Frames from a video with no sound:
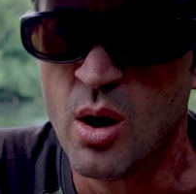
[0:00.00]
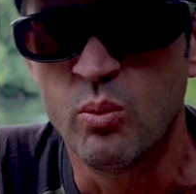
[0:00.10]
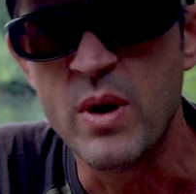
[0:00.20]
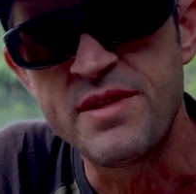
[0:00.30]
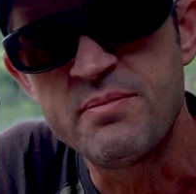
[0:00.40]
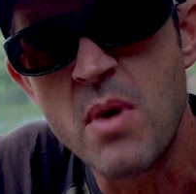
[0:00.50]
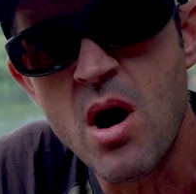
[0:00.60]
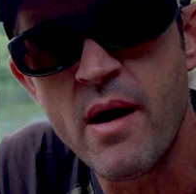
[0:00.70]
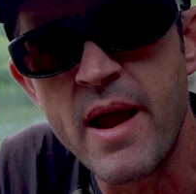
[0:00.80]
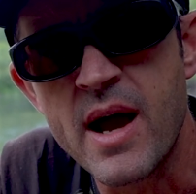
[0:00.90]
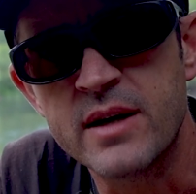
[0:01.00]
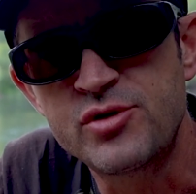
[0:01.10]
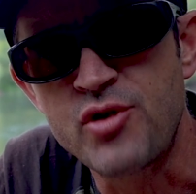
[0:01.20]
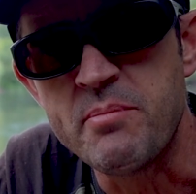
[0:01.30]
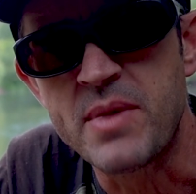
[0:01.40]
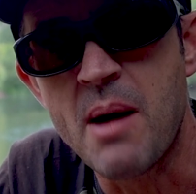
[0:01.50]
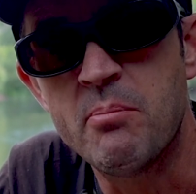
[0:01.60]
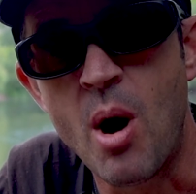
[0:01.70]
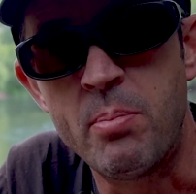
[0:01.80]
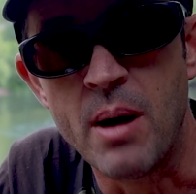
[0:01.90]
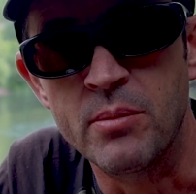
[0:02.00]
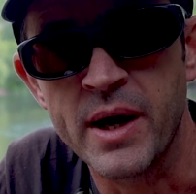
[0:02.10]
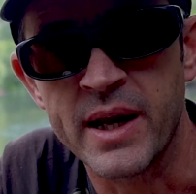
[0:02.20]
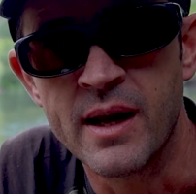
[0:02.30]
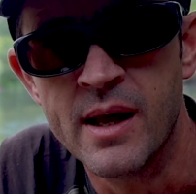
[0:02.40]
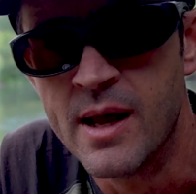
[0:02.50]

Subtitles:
With my trimmed down pop-up rig,